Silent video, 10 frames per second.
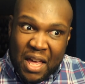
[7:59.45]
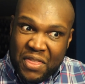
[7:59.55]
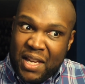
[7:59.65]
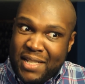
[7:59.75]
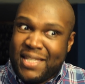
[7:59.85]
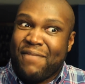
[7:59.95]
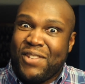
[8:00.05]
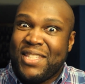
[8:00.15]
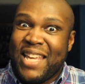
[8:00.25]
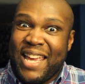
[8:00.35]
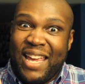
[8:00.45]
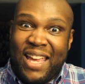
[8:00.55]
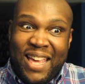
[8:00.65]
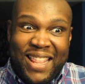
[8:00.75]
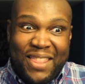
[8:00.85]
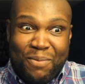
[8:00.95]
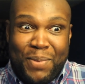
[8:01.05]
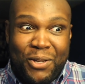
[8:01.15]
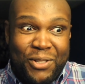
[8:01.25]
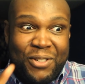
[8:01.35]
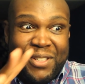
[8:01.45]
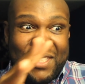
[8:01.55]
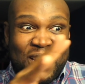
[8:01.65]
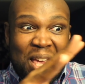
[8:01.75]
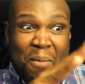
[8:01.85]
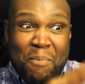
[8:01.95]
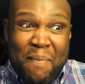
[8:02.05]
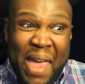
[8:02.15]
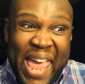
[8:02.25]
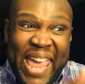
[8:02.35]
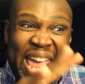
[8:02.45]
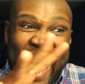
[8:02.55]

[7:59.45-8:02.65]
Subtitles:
I think it's safe to say that the Builders may